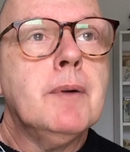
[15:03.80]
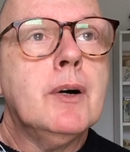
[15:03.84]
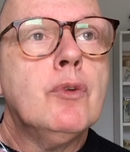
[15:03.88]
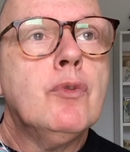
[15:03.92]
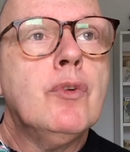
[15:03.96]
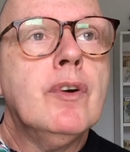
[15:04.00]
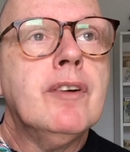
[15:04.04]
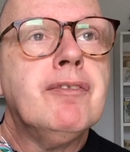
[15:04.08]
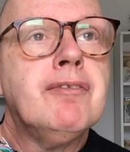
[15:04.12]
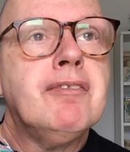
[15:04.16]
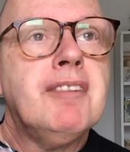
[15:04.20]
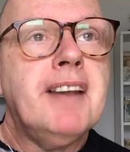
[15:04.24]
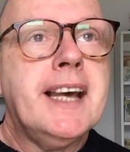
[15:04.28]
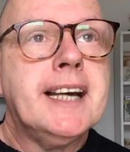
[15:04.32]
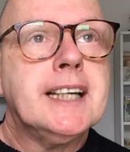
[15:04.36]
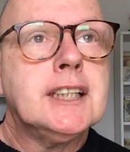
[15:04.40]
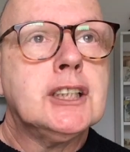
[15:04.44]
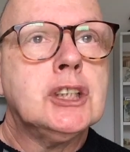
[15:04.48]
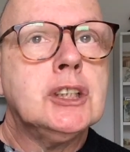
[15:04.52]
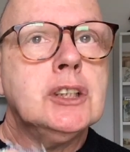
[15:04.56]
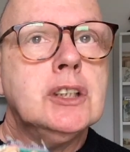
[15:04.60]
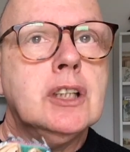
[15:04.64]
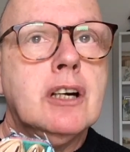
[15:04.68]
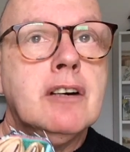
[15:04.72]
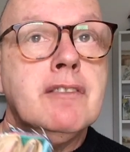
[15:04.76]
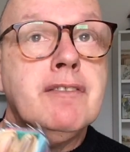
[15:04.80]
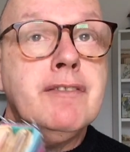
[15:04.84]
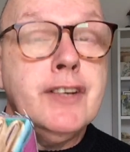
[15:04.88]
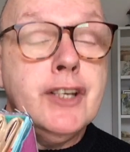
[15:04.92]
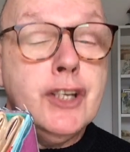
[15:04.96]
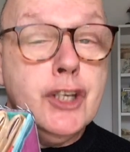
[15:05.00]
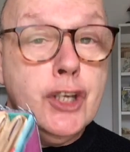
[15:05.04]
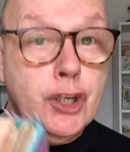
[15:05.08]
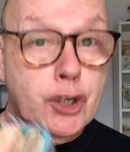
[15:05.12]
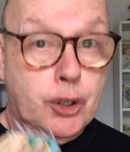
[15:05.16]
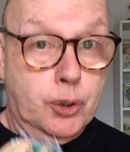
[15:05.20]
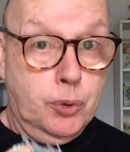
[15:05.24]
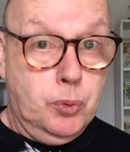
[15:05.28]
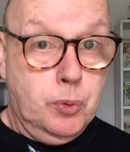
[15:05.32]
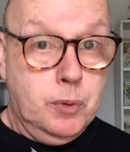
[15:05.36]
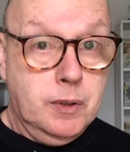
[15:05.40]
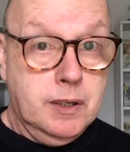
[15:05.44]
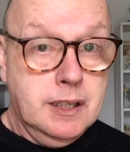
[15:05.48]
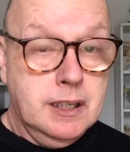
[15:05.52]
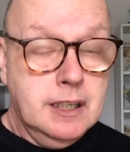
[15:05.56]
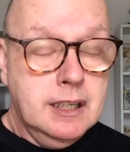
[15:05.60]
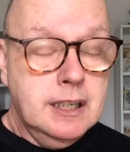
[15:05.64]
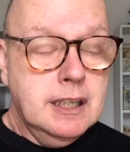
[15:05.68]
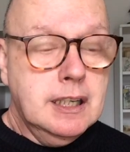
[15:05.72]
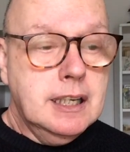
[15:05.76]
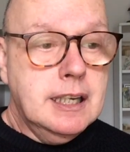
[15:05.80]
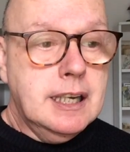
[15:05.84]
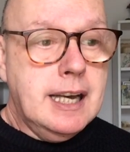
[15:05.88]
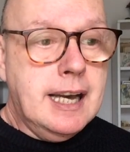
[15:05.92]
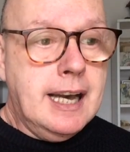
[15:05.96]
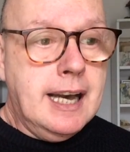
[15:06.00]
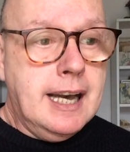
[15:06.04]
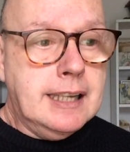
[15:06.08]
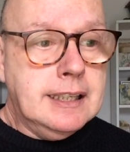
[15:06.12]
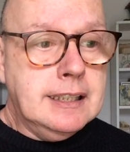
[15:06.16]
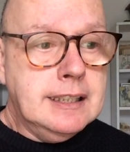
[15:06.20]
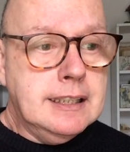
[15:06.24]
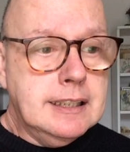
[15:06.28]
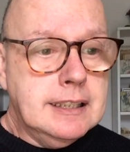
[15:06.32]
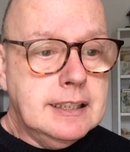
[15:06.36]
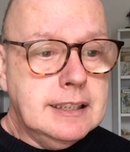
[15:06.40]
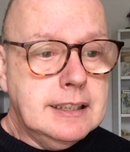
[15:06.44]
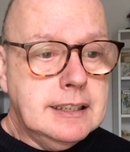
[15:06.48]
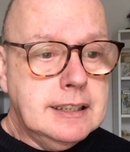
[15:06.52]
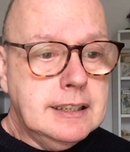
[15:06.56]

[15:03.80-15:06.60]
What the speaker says: reflection of you. And